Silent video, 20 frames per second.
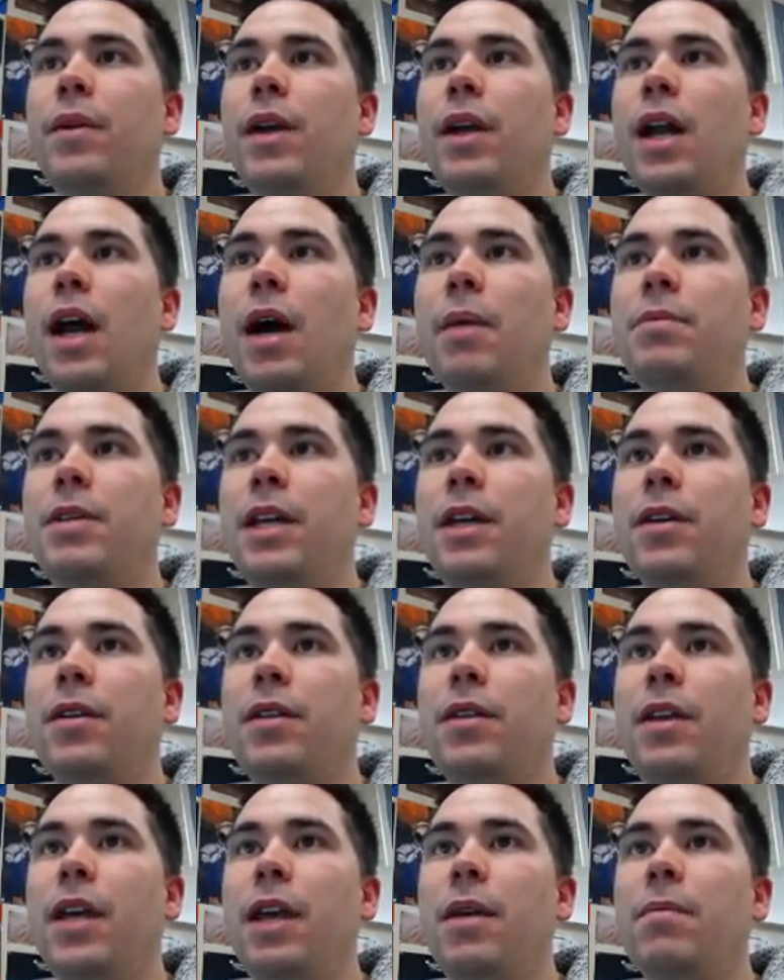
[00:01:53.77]
can update your
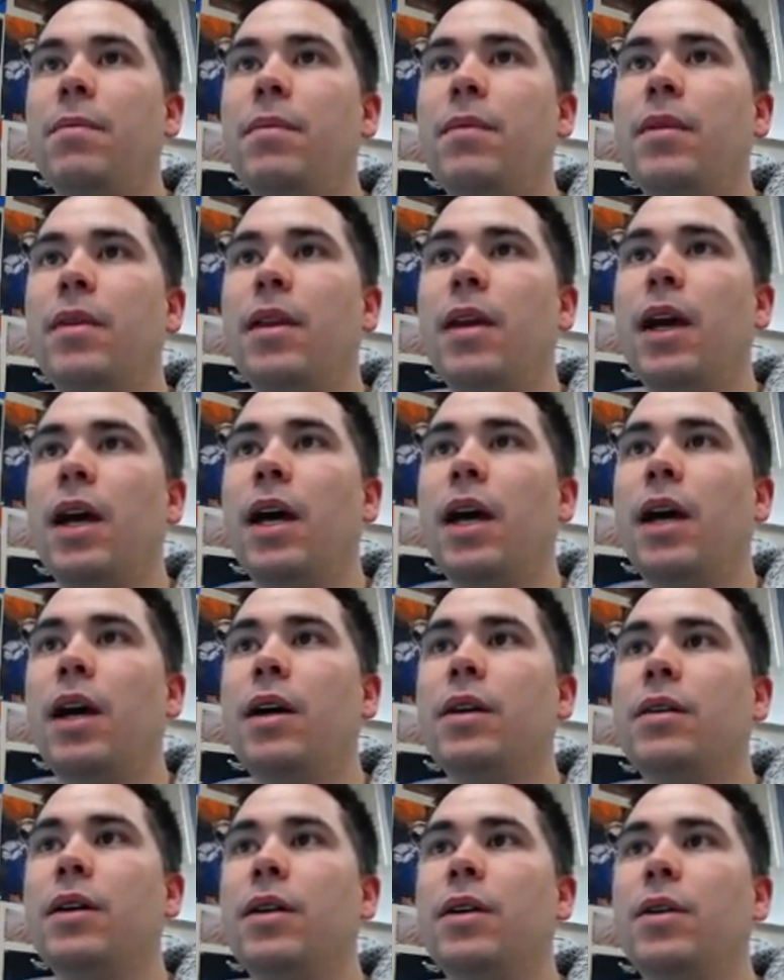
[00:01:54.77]
theme
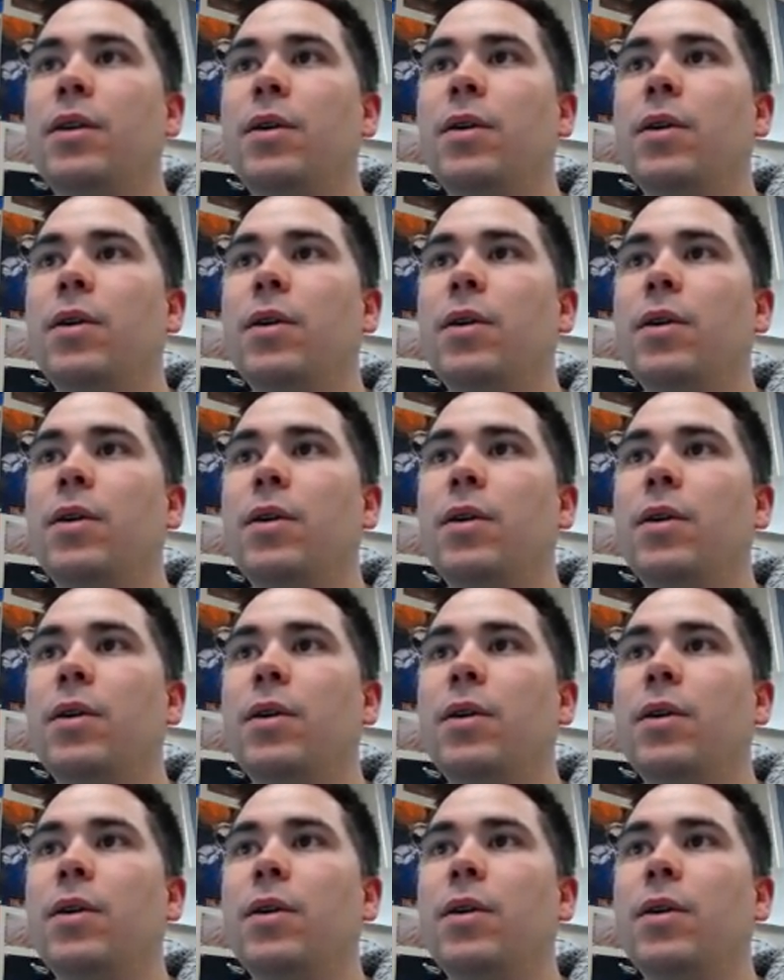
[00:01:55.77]
on Google